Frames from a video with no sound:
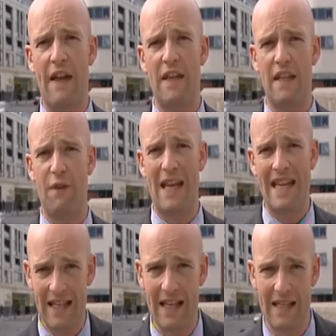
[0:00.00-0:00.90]
and that if
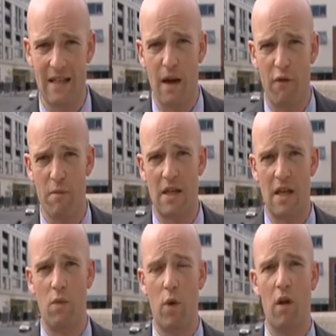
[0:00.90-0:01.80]
it gets into
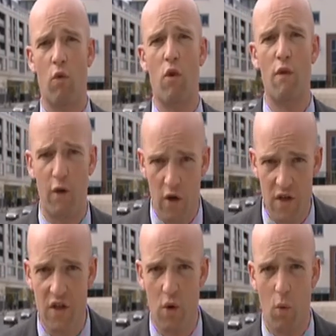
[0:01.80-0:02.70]
government, it will
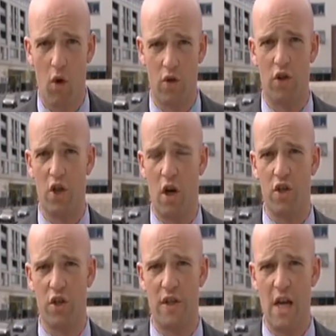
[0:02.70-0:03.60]
reverse the water
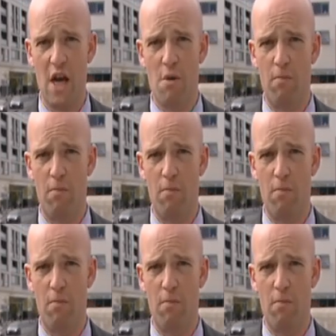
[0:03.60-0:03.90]
charges.